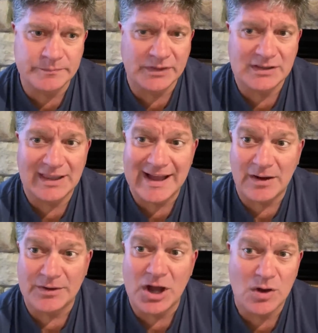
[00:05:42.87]

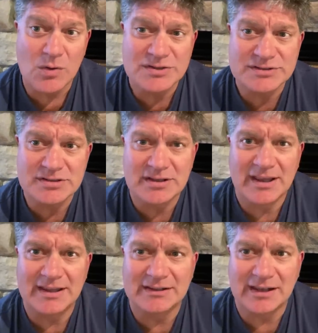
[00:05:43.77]
cloud hoax
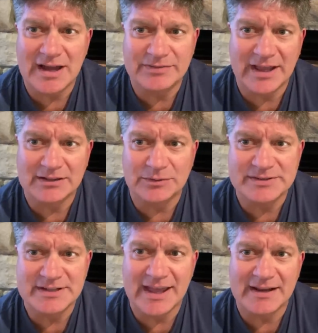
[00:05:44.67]
in Lafayette,
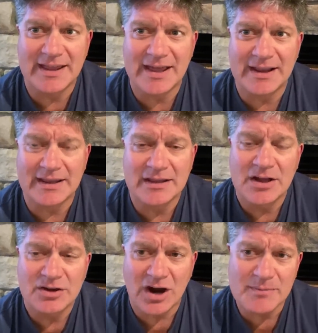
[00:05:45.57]
Louisiana at a
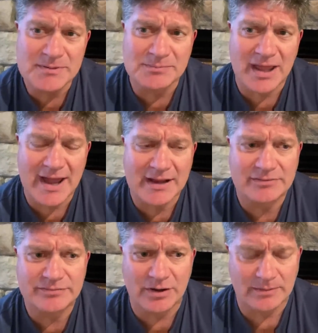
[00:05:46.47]
carbon black
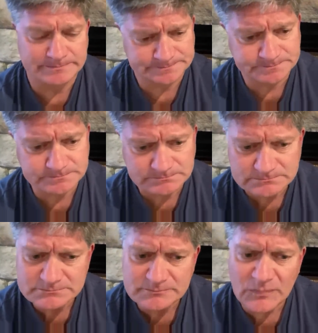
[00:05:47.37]
firm.
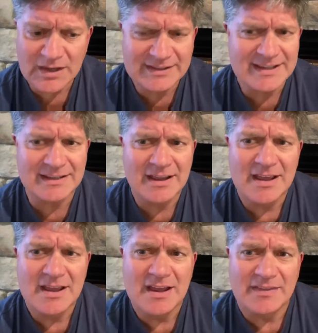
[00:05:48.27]
Again,
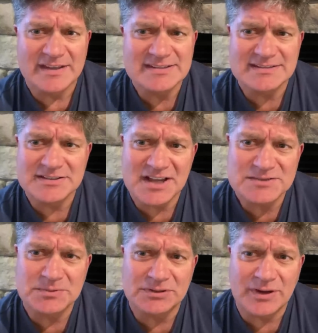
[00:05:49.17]
this is
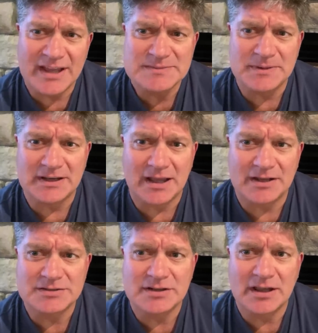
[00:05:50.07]
industrial
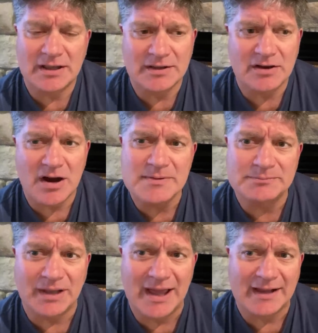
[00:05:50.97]
espionage. Carbon
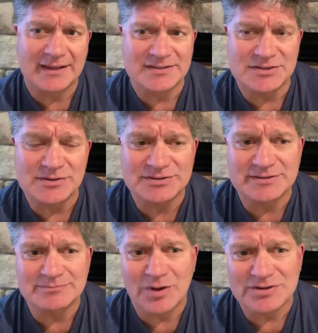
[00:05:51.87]
black is used
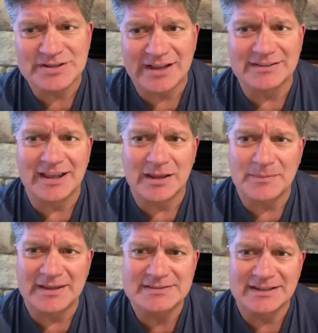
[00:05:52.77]
in motorcycle
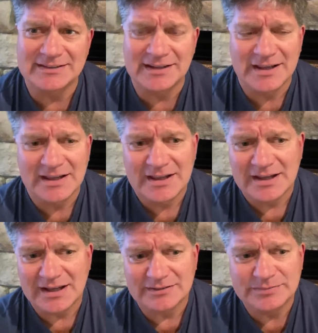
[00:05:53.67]
helmets and
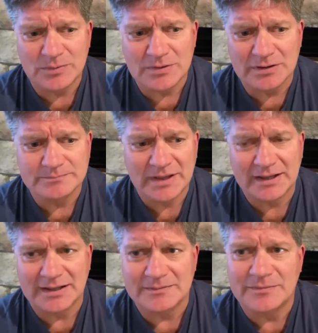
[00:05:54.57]

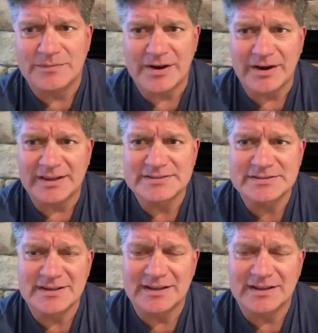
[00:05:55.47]
for various